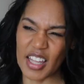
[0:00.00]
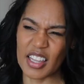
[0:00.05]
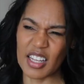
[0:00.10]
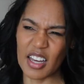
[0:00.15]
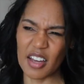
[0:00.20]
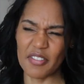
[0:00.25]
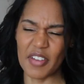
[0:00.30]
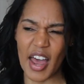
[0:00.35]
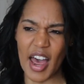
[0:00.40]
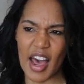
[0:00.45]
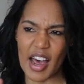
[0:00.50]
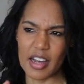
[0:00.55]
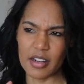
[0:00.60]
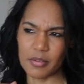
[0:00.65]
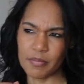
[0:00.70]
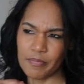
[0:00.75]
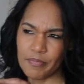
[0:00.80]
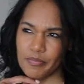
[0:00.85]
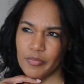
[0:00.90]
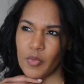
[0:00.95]
I think I've
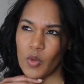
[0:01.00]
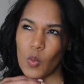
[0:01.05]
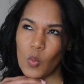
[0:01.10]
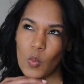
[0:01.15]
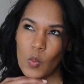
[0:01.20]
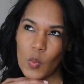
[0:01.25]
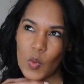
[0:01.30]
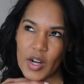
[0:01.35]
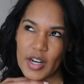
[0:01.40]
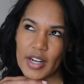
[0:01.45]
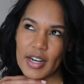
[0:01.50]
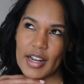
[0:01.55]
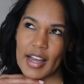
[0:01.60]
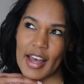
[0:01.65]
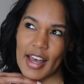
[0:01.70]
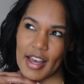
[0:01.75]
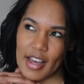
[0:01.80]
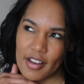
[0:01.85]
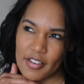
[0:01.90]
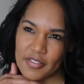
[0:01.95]
had one and a
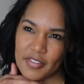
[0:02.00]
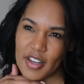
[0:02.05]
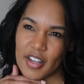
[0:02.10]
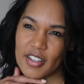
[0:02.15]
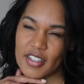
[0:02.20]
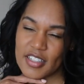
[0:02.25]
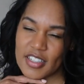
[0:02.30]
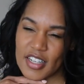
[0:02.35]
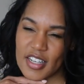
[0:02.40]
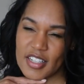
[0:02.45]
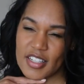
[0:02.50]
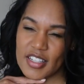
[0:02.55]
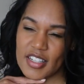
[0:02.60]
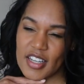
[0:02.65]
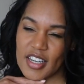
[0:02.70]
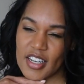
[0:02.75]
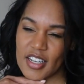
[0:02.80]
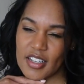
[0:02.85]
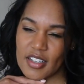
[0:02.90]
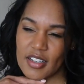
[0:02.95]
half Valentine's
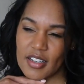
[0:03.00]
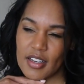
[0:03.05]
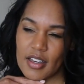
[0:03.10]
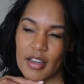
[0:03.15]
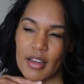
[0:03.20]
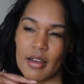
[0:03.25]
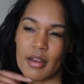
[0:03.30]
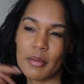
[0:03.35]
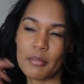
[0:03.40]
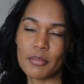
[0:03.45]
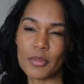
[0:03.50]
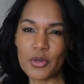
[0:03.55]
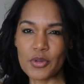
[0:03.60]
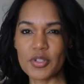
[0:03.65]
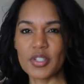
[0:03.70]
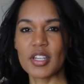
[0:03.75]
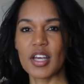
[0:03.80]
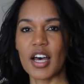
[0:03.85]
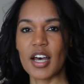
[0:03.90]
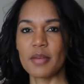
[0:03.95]
Day.
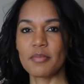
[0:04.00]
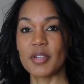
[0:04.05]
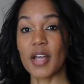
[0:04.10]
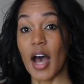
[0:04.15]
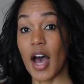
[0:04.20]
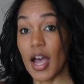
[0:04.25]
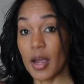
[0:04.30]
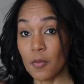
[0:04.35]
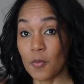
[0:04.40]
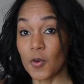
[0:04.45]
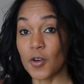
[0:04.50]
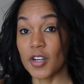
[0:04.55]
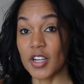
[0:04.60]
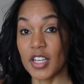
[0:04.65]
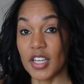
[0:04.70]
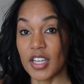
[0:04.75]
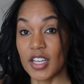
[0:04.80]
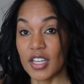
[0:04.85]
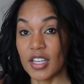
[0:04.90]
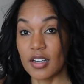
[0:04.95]
Most times I'm
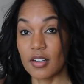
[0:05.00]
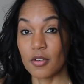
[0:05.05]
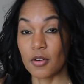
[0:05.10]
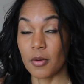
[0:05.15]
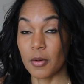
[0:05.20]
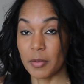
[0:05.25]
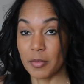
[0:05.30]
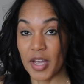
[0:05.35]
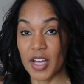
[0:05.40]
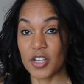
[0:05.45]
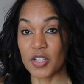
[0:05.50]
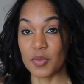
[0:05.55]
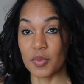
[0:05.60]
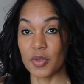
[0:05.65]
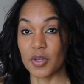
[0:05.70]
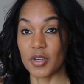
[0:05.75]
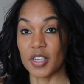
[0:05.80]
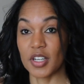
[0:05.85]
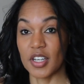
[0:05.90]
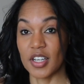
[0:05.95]
working or my man's
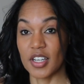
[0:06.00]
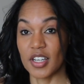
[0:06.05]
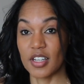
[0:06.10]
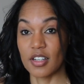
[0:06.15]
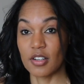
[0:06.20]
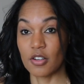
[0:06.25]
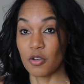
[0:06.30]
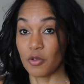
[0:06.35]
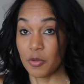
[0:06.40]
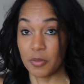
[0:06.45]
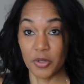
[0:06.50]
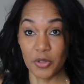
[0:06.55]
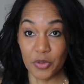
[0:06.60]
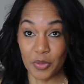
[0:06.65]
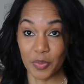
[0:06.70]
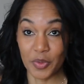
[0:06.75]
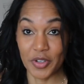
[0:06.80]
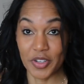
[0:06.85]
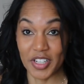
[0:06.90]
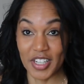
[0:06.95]
working or we're
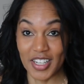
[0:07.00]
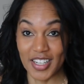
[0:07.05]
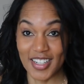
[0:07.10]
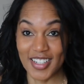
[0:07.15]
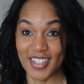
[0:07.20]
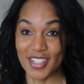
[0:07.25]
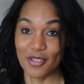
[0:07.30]
both working,